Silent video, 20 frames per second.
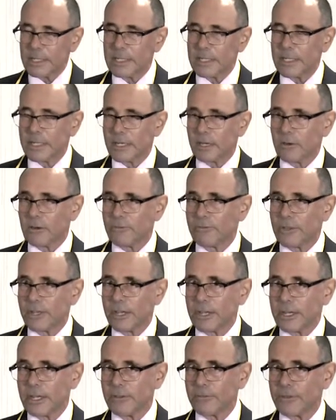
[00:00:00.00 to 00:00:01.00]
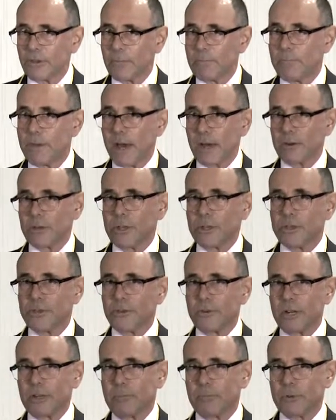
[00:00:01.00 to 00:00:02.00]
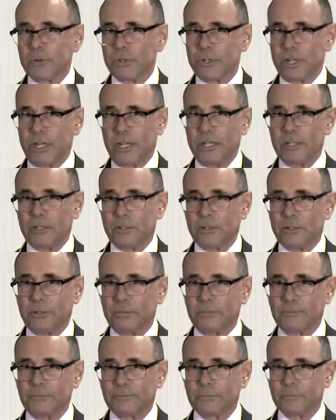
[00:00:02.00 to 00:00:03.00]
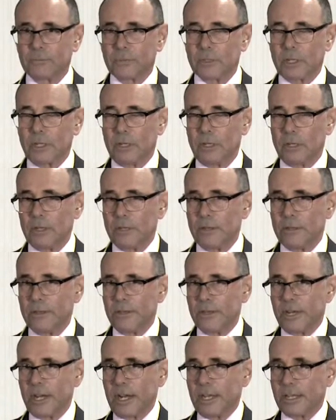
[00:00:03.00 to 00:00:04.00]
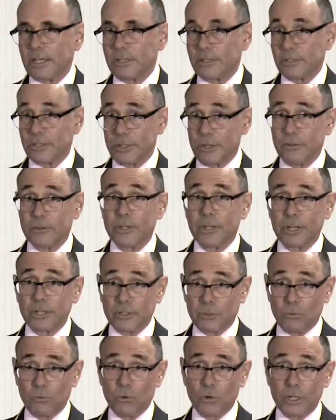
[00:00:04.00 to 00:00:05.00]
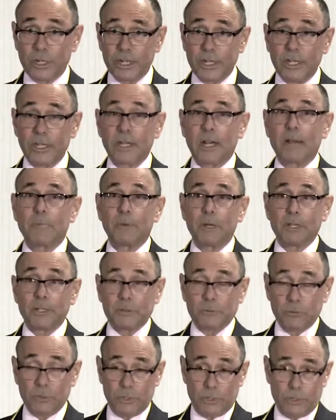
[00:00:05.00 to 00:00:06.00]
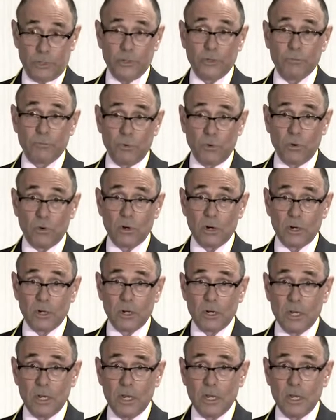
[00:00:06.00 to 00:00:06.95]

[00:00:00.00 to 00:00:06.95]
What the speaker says: If they're better than 30%, then I consider that it's working, and I would do more.